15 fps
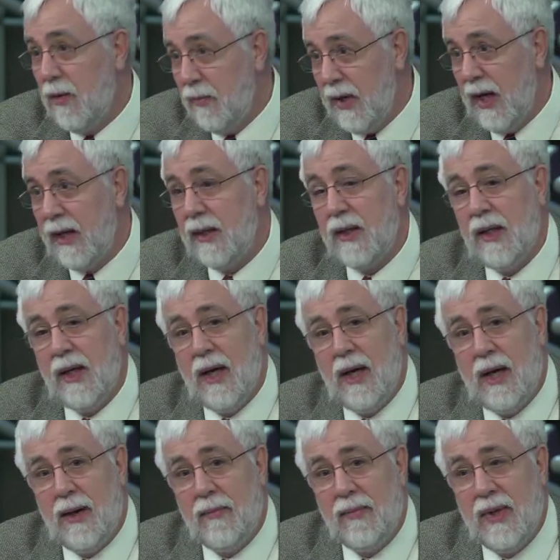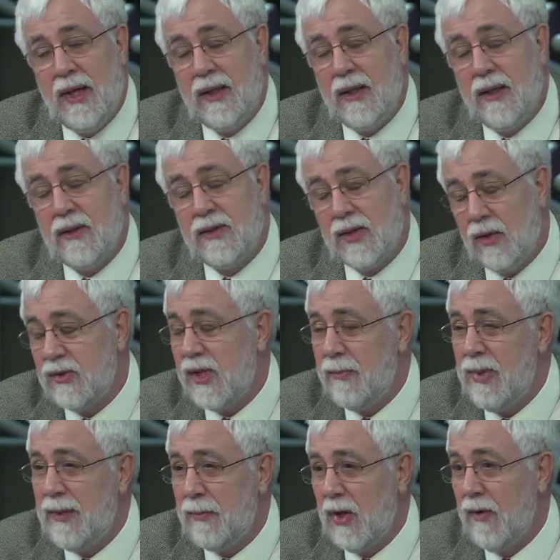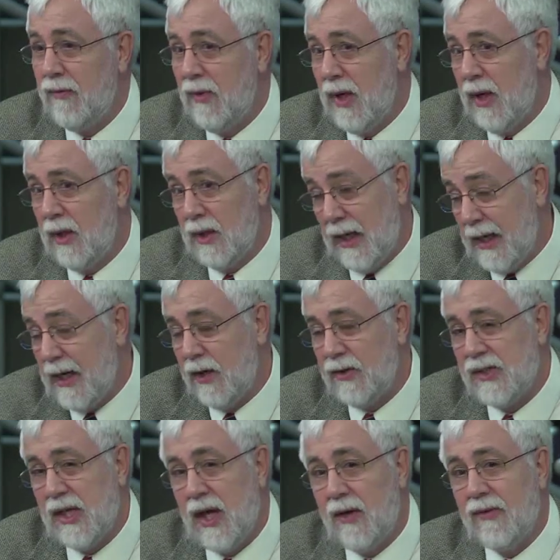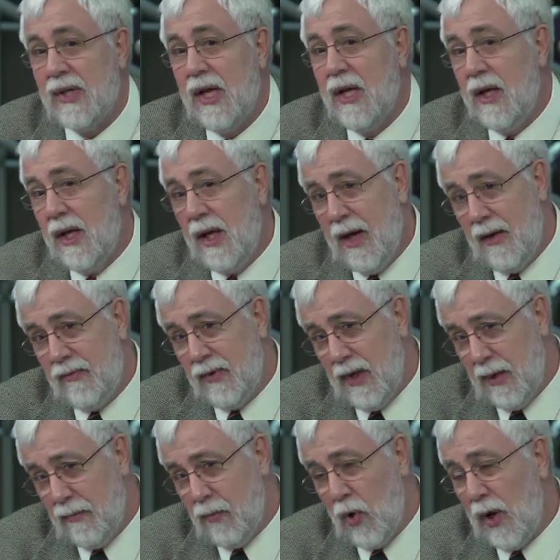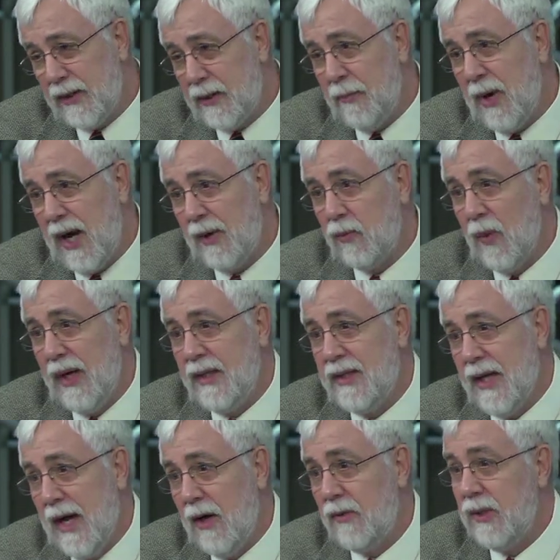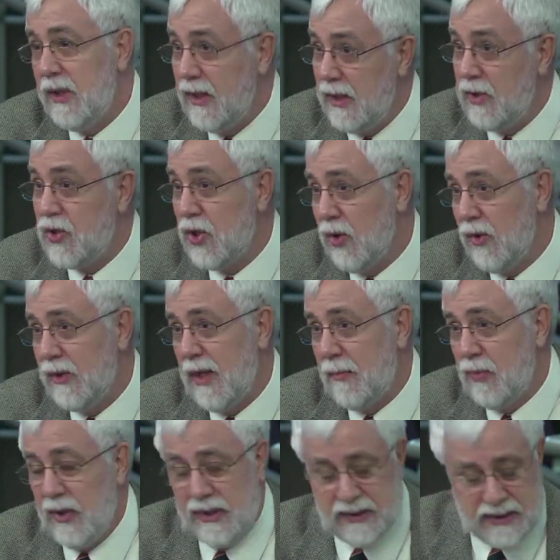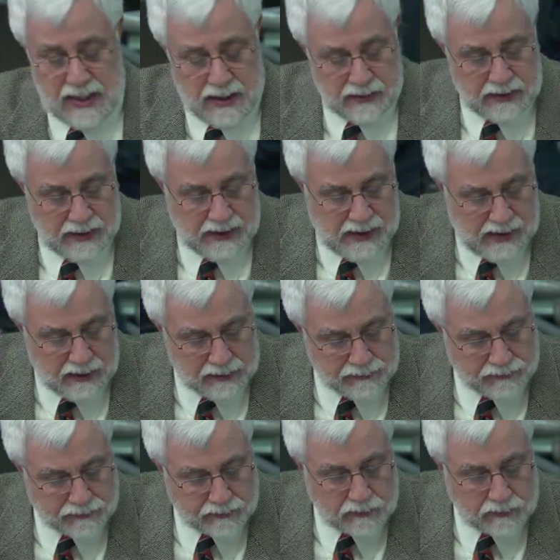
But um, uh, so some people, uh, like ourselves, have uh, brought the pod weight down, and in turn that brings down the yield.